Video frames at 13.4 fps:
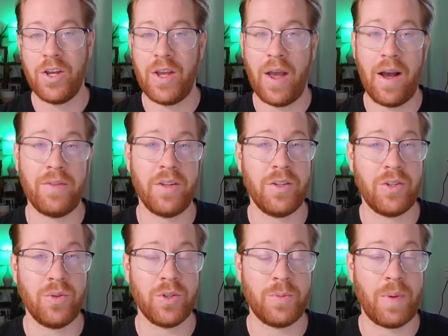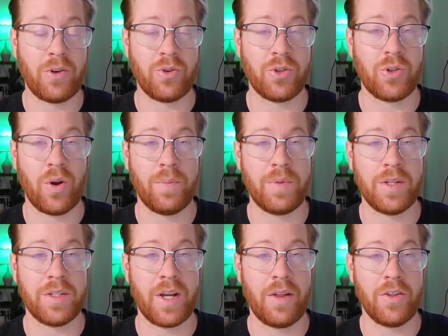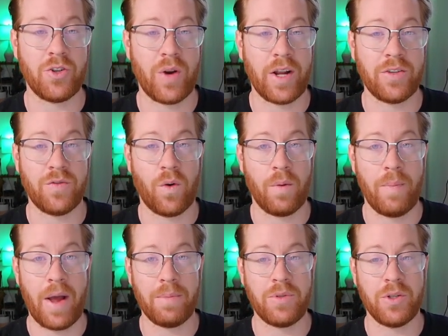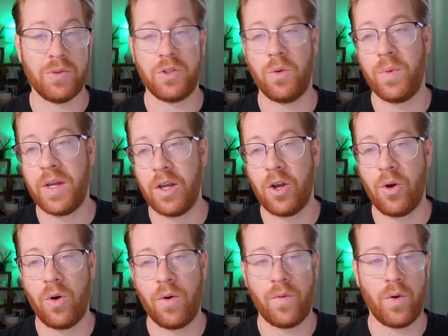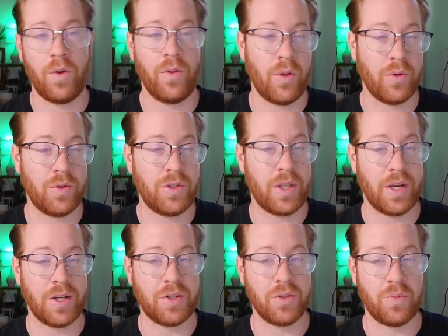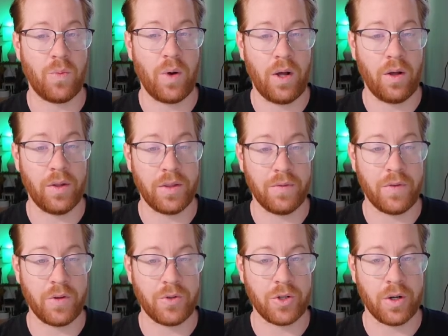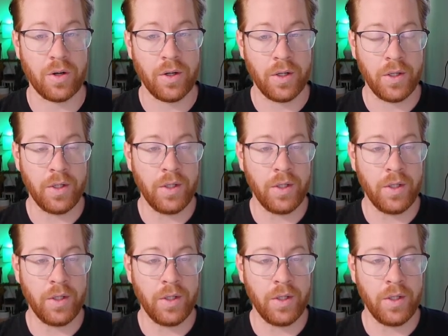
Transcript: You have to do a special script inside the transform map too. So we can go over those things as well in the future.